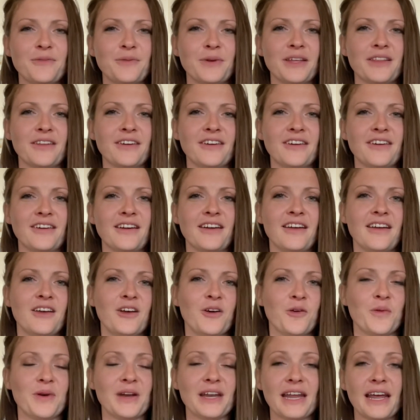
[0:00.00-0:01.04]
whether
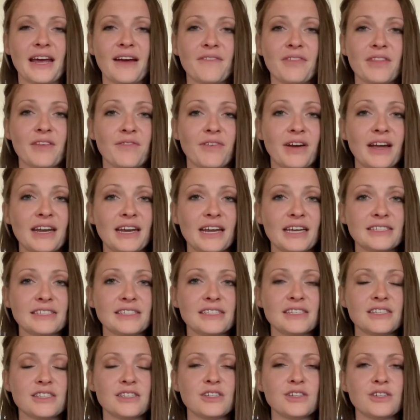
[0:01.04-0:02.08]
we didn't have the
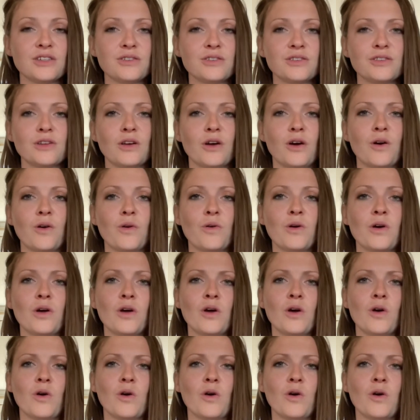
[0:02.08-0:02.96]
finances to do so